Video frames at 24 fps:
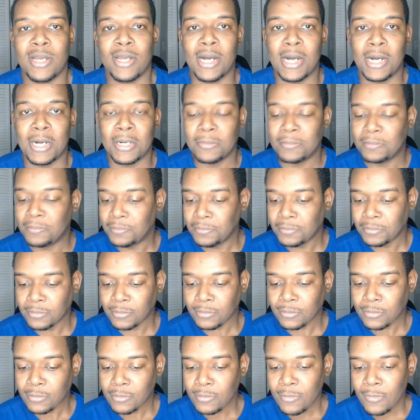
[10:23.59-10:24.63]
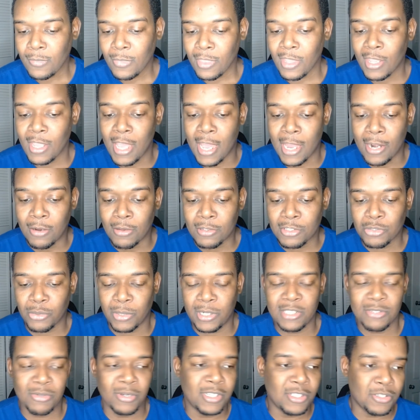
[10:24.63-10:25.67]
I know
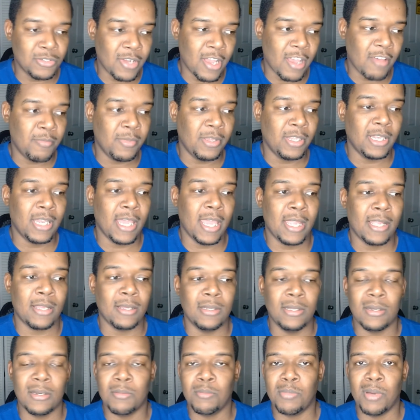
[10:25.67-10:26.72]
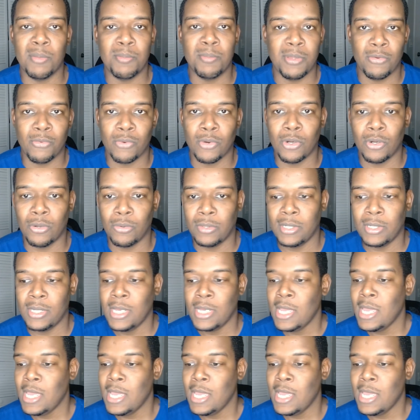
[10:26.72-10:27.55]
2022 have been like a little bumpy road